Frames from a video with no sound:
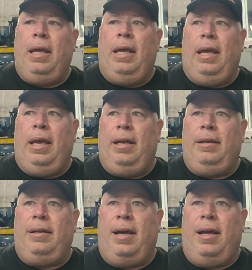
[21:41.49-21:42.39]
and
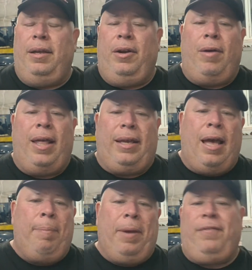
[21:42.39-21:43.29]
I
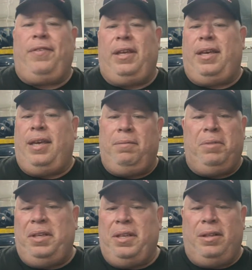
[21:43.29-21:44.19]
paid for the kit and he
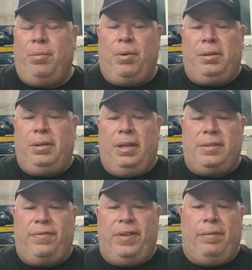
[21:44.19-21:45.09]
did the work as a
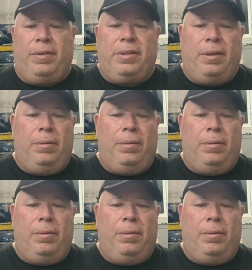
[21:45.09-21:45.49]
favor. So